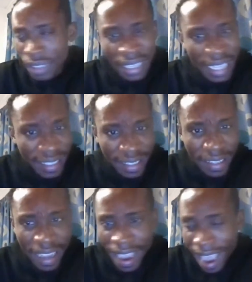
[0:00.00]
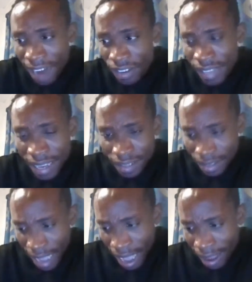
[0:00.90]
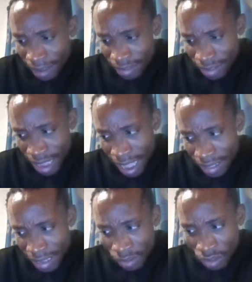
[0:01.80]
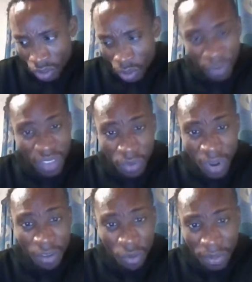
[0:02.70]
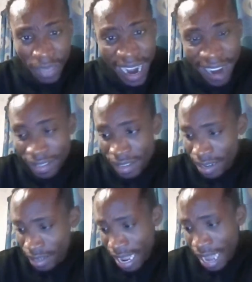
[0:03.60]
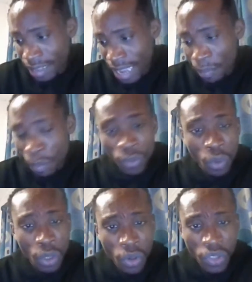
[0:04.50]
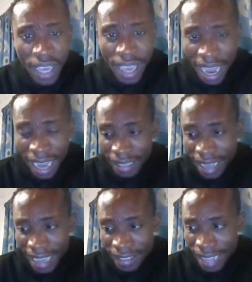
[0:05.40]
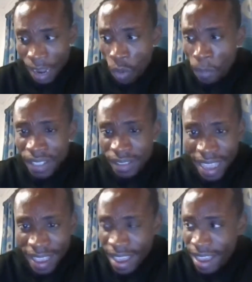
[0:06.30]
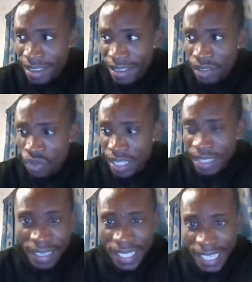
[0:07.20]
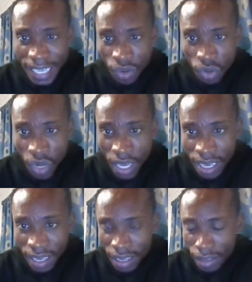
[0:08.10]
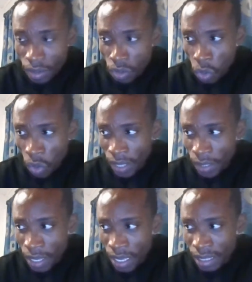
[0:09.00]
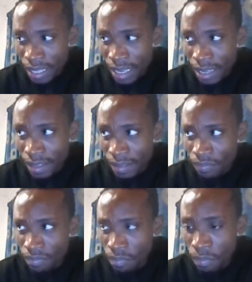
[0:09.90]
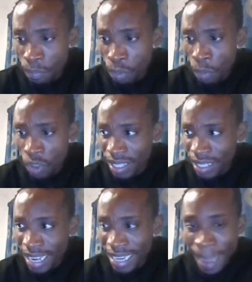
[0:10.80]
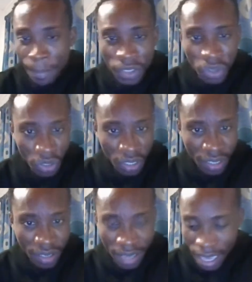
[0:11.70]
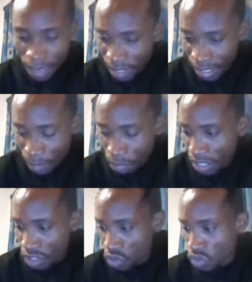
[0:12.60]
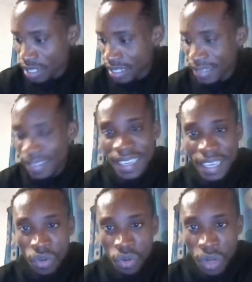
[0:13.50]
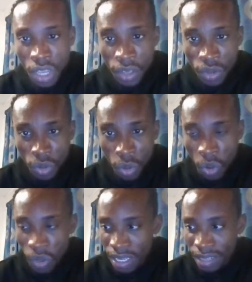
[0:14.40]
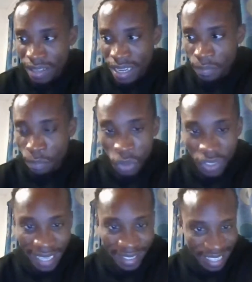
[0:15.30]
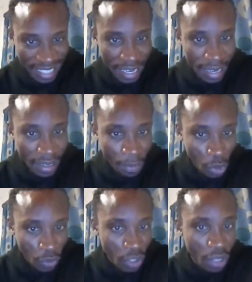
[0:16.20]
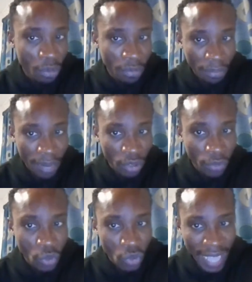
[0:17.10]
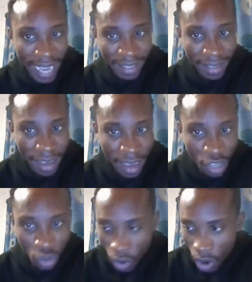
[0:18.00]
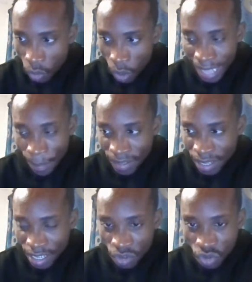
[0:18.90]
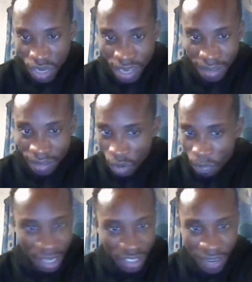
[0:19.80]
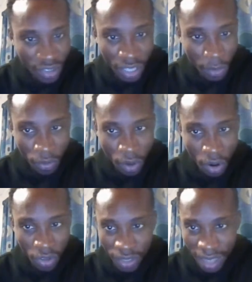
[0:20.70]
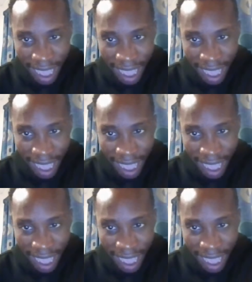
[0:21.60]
LinkedIn, I research some of them even have website, I research their portfolios, and I see that, oh, Mr. A is using this skill in promoting climate justice. Mr. B is using this skill, in protecting the most vulnerable members of the society. So what I basically do is no plagiarism, of course.